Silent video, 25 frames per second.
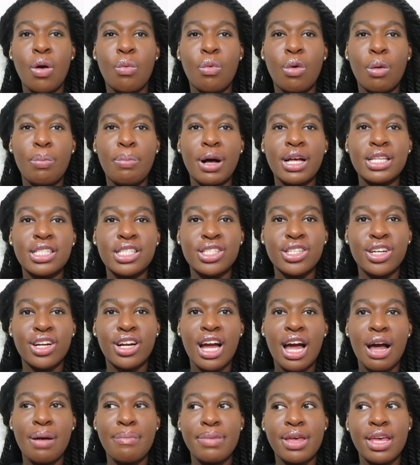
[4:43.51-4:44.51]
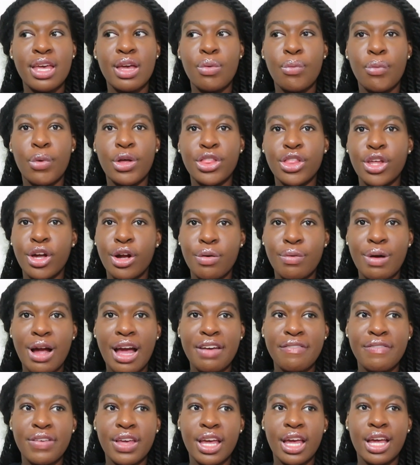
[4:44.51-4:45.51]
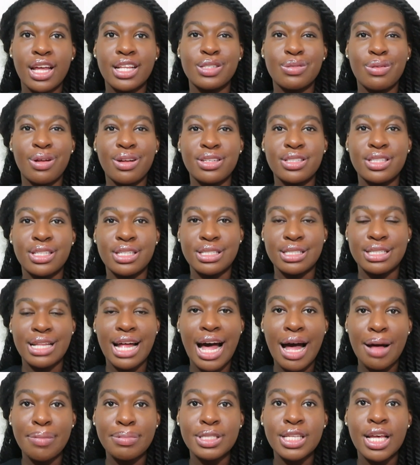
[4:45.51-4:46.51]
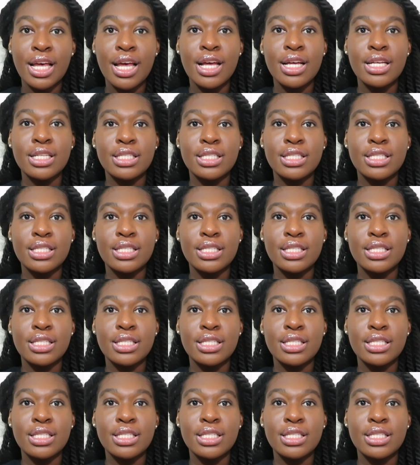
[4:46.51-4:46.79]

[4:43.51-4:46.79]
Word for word: what buses are coming, when they're arriving, as well as the stops.